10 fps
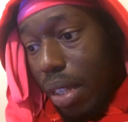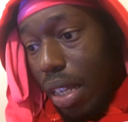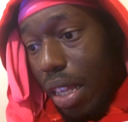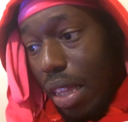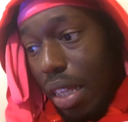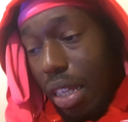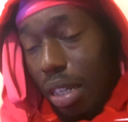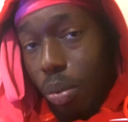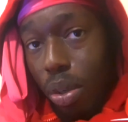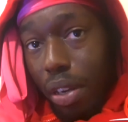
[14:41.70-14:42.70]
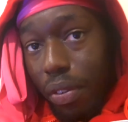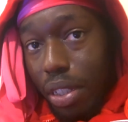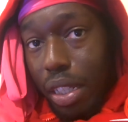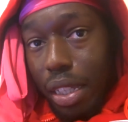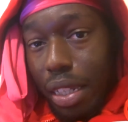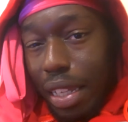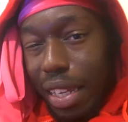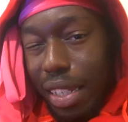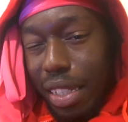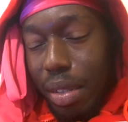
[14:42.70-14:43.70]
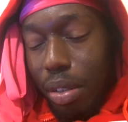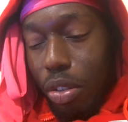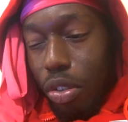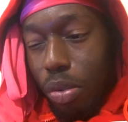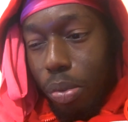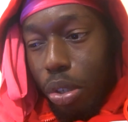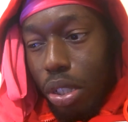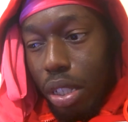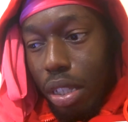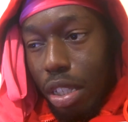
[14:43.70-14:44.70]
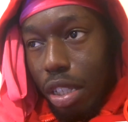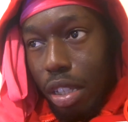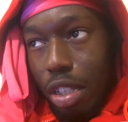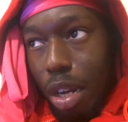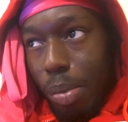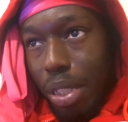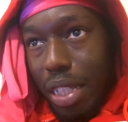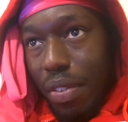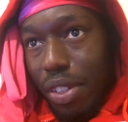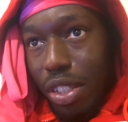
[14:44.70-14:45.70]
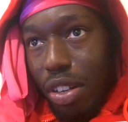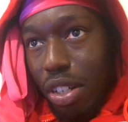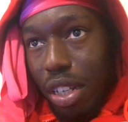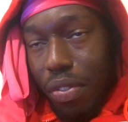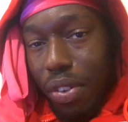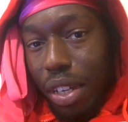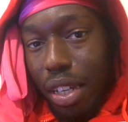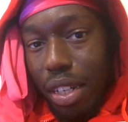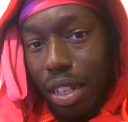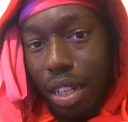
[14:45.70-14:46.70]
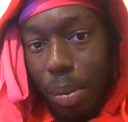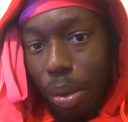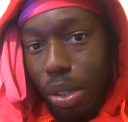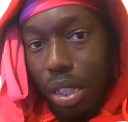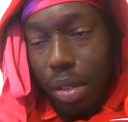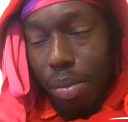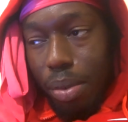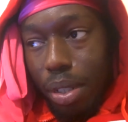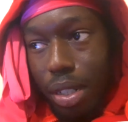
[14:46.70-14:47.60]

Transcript: And then whatever's like the latest good music, the, the top seven songs I find, I post them.